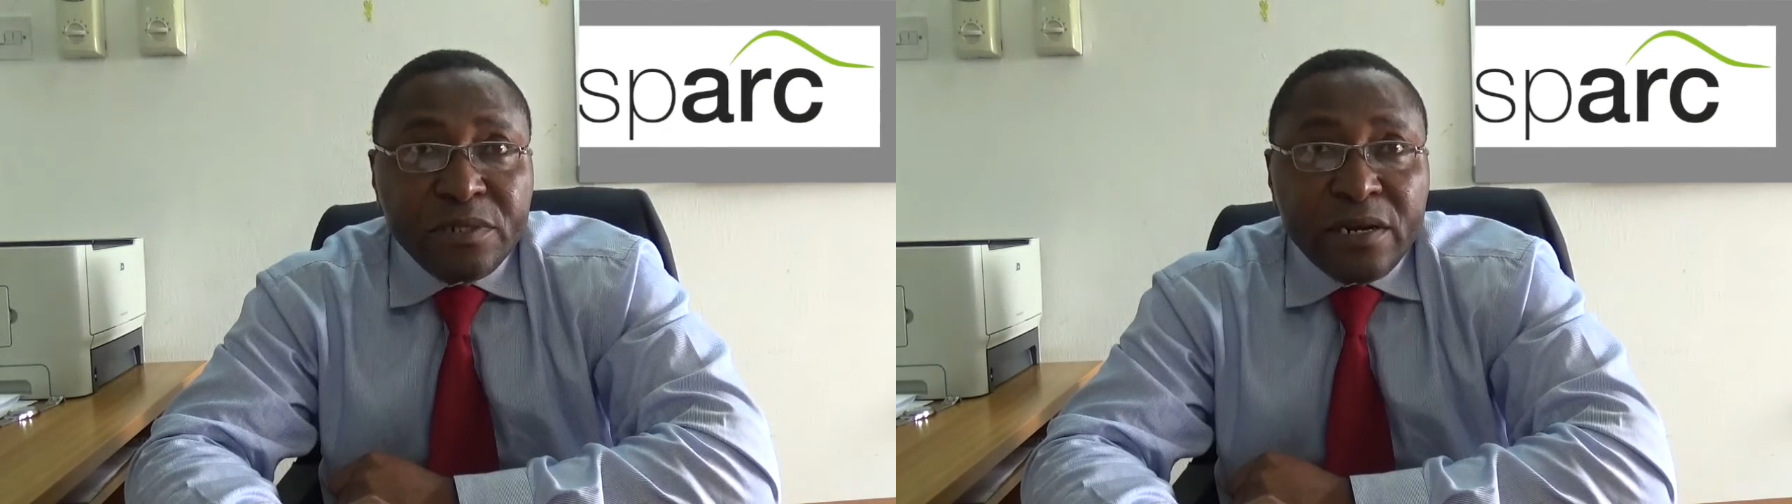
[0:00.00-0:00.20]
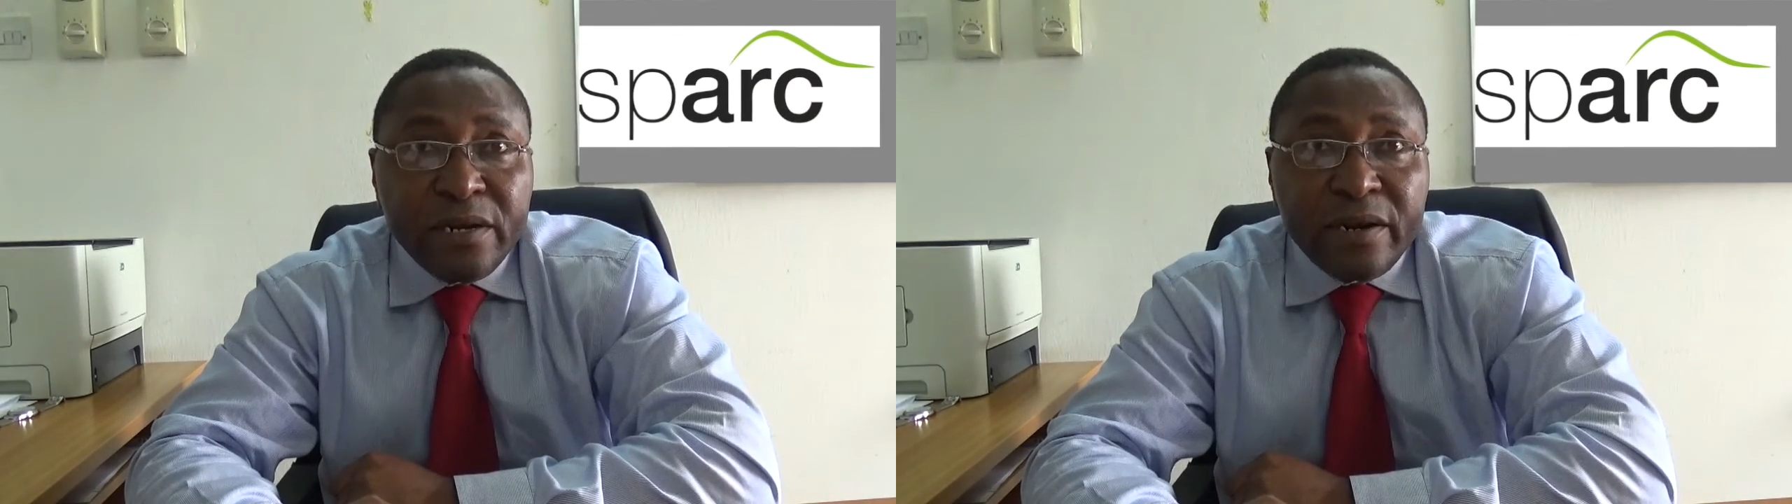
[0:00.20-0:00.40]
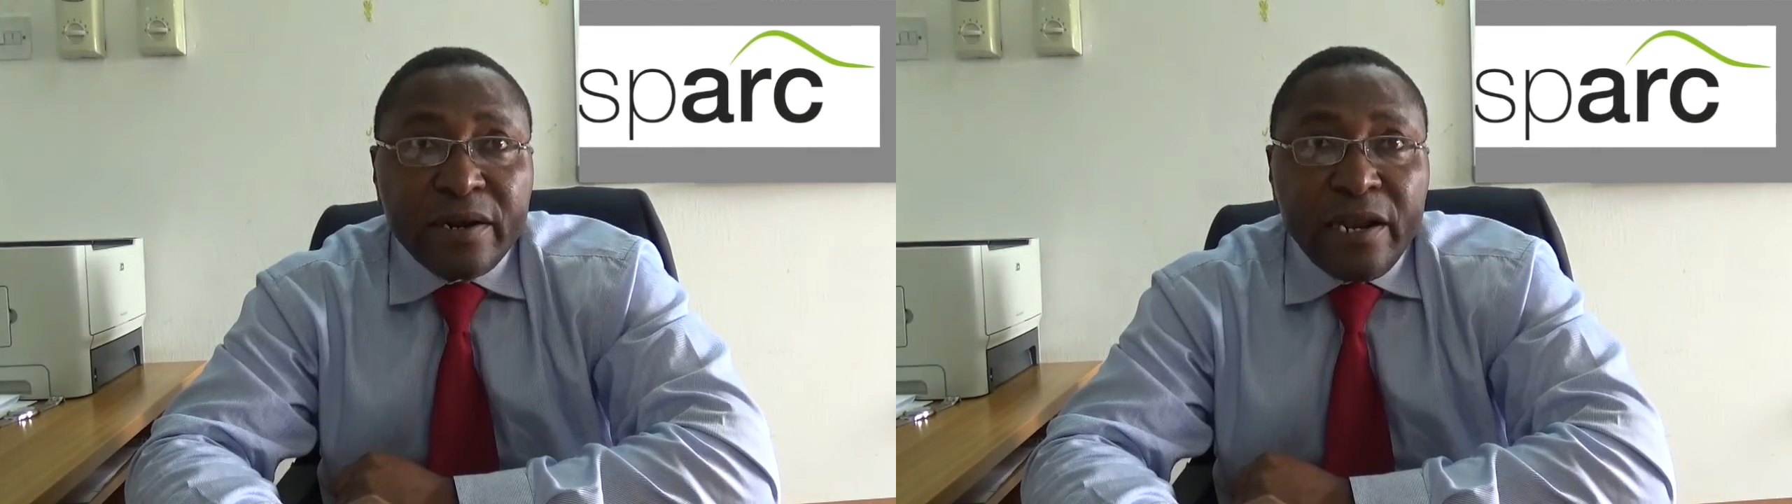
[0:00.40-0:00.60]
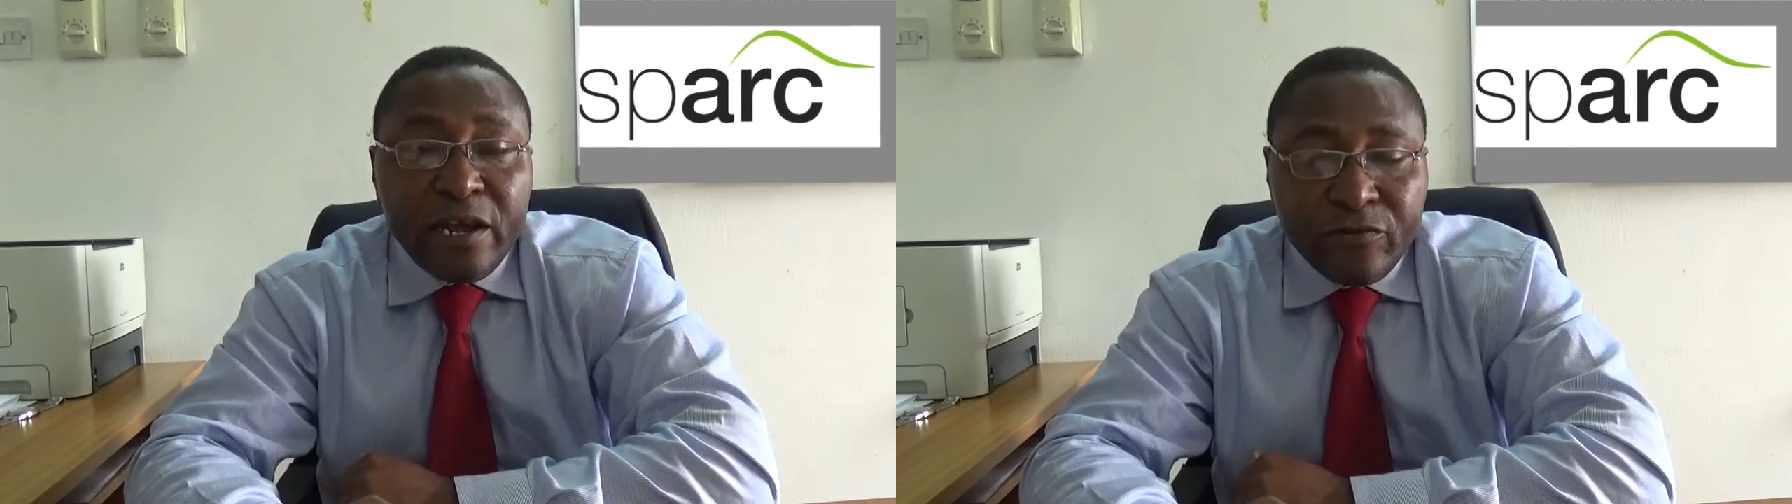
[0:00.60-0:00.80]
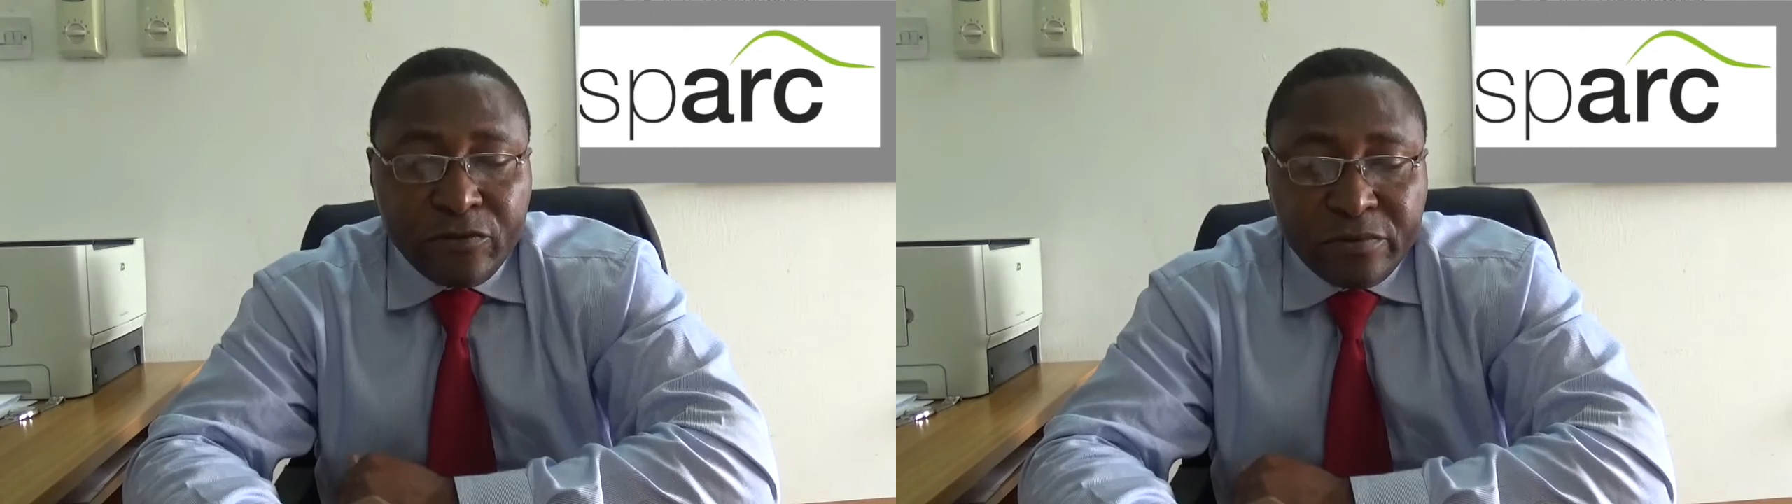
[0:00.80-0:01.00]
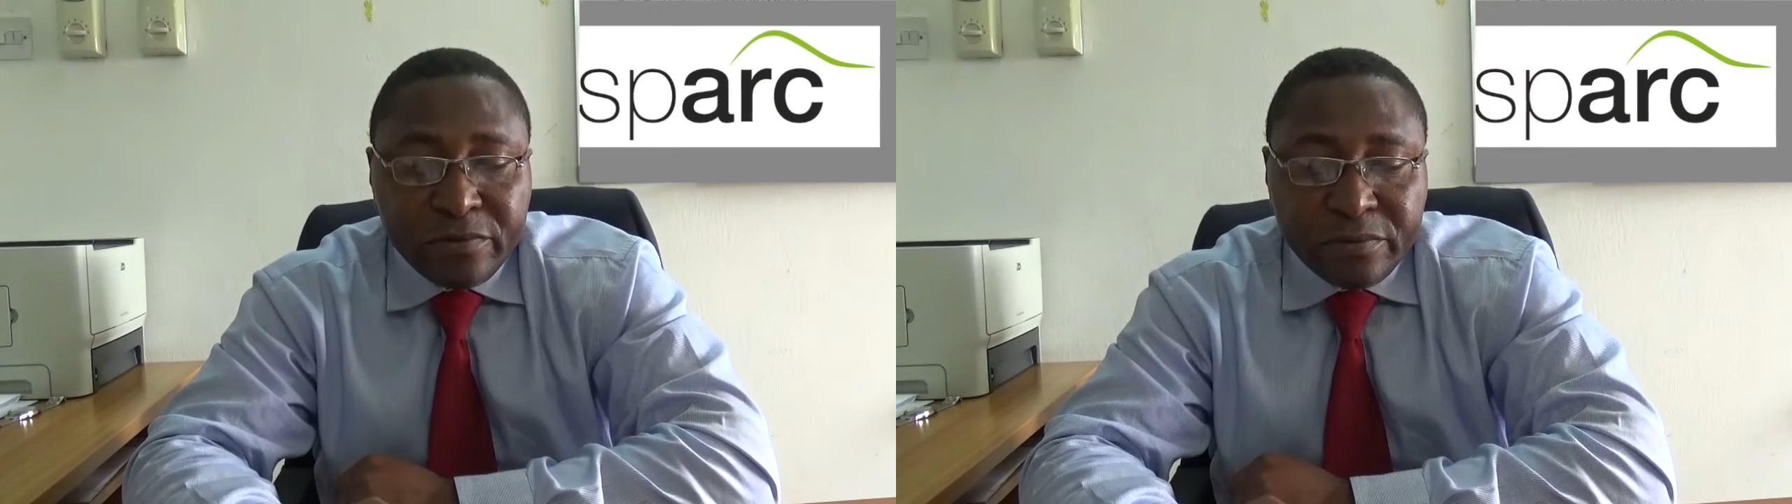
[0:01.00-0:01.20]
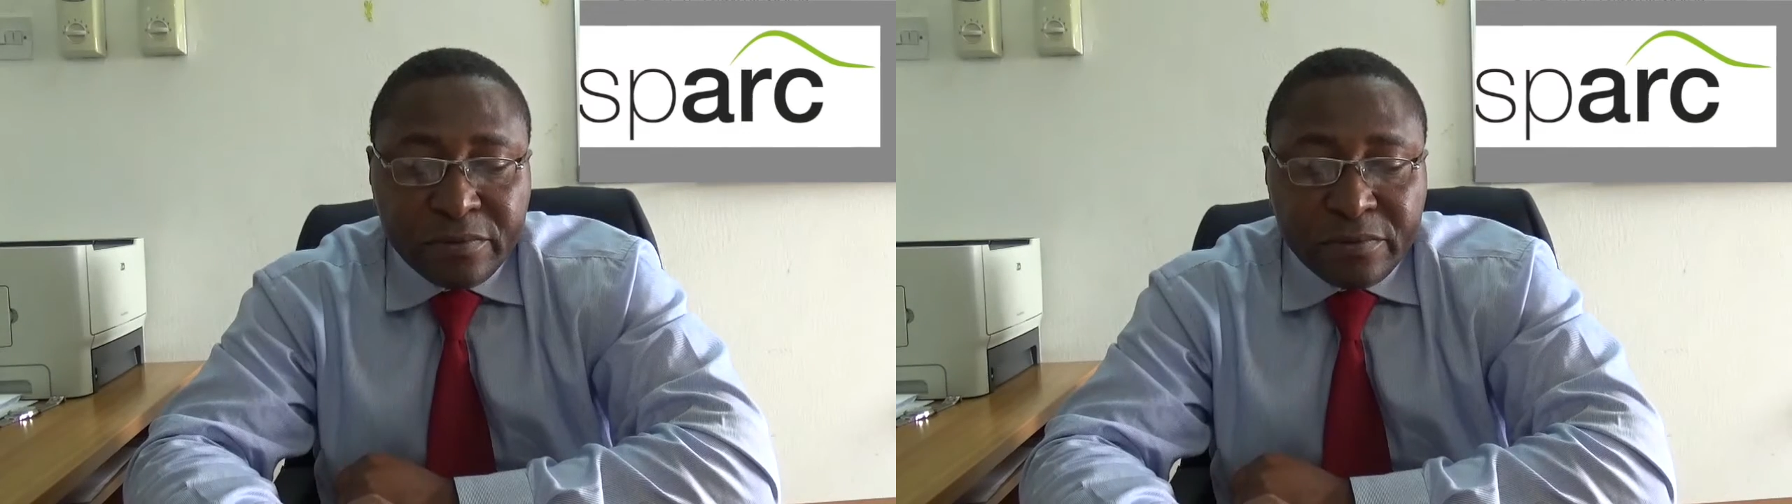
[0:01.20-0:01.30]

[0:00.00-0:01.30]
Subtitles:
direct level